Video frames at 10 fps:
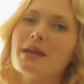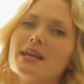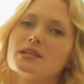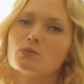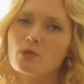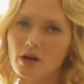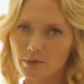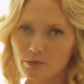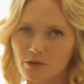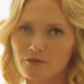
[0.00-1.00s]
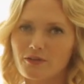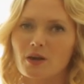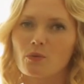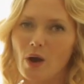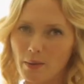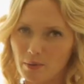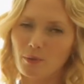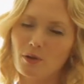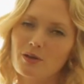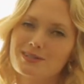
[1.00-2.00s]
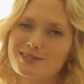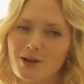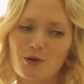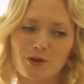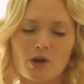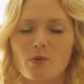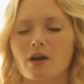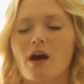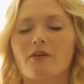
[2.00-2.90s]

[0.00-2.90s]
it is waterproof and wipeable, so you don't want to